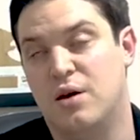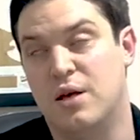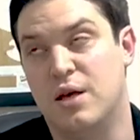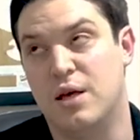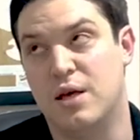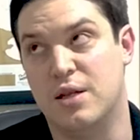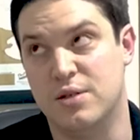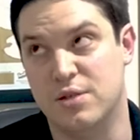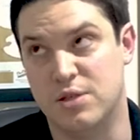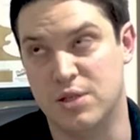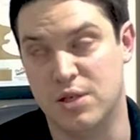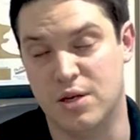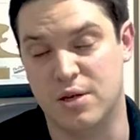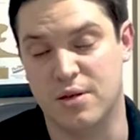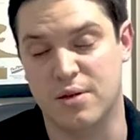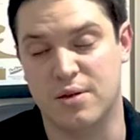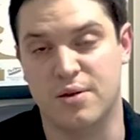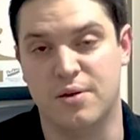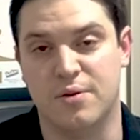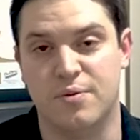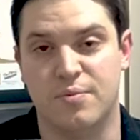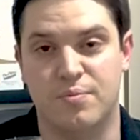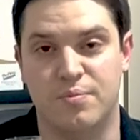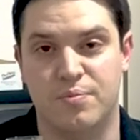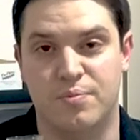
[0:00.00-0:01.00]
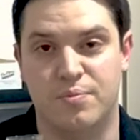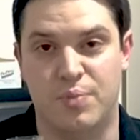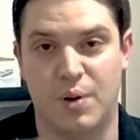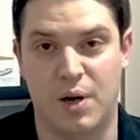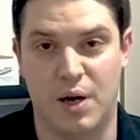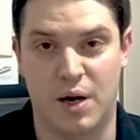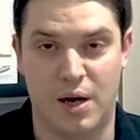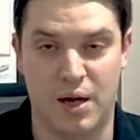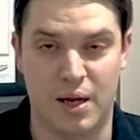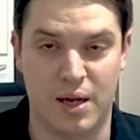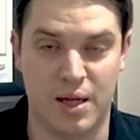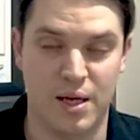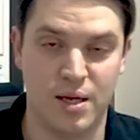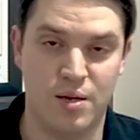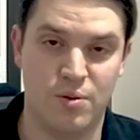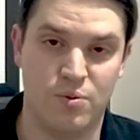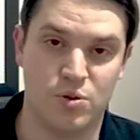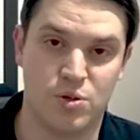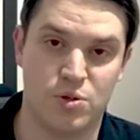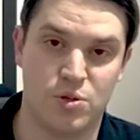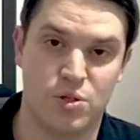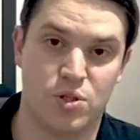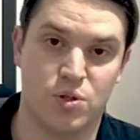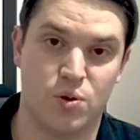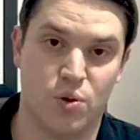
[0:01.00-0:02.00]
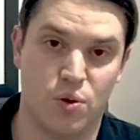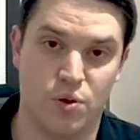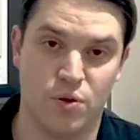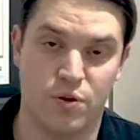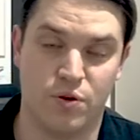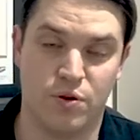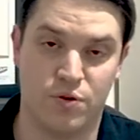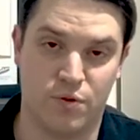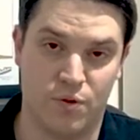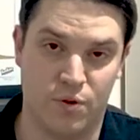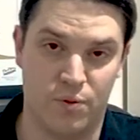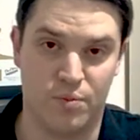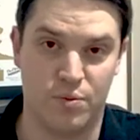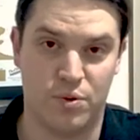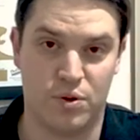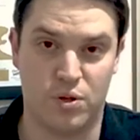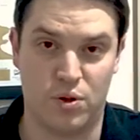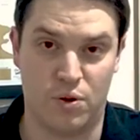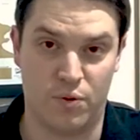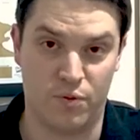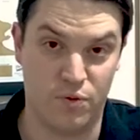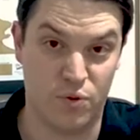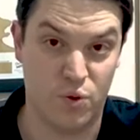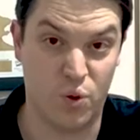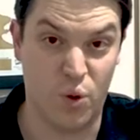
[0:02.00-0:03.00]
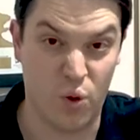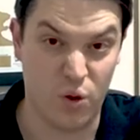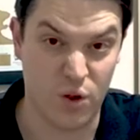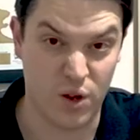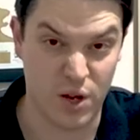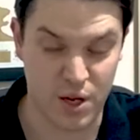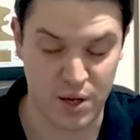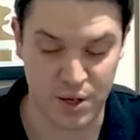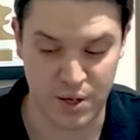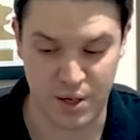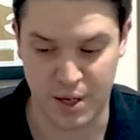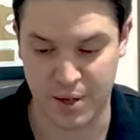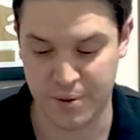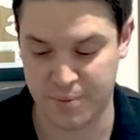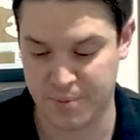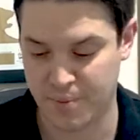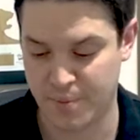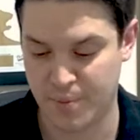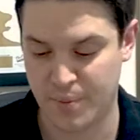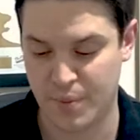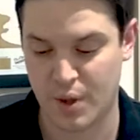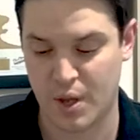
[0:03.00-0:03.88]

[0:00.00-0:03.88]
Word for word: Indian barley, which is sourced from sort of northern India,